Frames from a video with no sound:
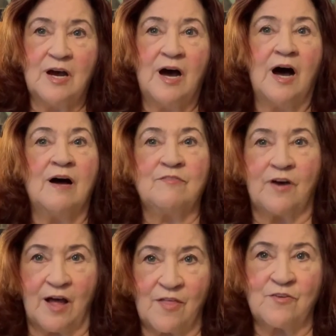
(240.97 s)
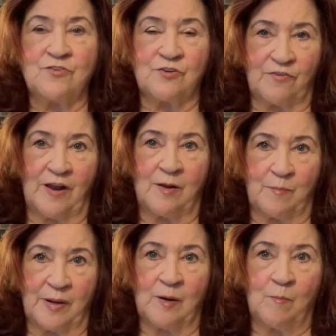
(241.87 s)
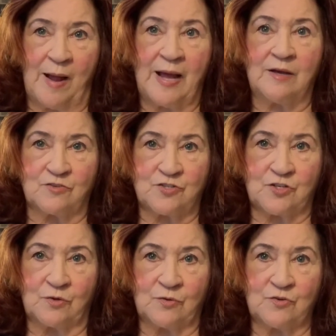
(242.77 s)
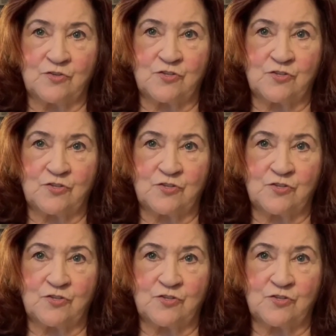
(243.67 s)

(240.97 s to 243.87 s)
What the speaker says: of other developmental milestones.